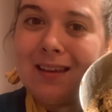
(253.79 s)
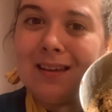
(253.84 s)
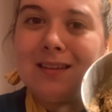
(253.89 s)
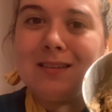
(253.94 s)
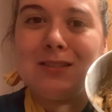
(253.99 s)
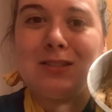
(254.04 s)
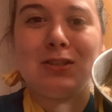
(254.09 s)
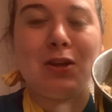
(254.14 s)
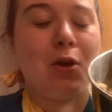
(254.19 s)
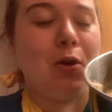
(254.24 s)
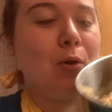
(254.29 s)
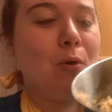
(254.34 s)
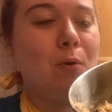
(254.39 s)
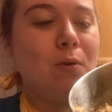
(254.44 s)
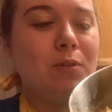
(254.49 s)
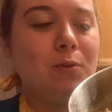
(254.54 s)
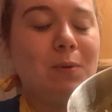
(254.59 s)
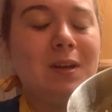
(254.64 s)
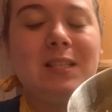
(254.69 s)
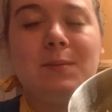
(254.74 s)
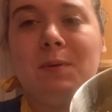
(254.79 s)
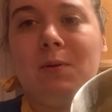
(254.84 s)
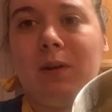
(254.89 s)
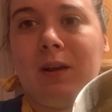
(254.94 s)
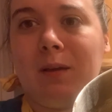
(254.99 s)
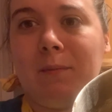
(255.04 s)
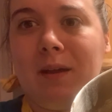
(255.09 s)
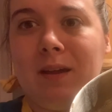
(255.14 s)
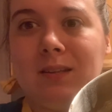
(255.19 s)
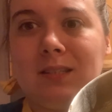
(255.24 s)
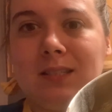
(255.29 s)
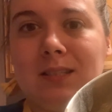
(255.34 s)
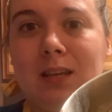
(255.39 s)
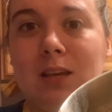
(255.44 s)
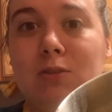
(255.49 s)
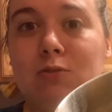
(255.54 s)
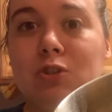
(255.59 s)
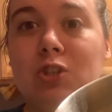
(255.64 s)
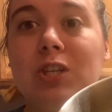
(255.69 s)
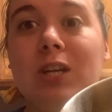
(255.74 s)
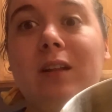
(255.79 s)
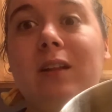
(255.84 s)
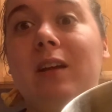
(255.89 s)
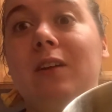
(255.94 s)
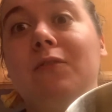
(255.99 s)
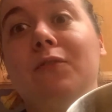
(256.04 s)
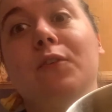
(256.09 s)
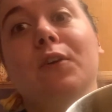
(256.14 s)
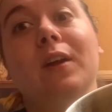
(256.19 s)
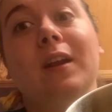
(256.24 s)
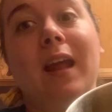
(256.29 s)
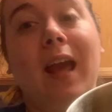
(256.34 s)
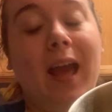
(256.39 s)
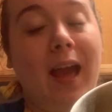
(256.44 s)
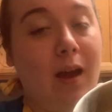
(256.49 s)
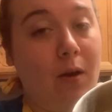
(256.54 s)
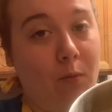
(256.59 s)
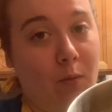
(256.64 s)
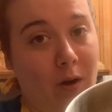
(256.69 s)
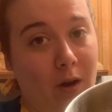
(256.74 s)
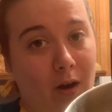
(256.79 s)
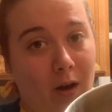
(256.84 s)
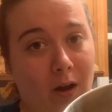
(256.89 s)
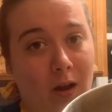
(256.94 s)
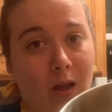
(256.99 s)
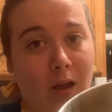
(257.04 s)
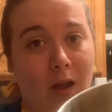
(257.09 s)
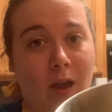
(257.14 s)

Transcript: So the recipe recommends that you chill it for an hour.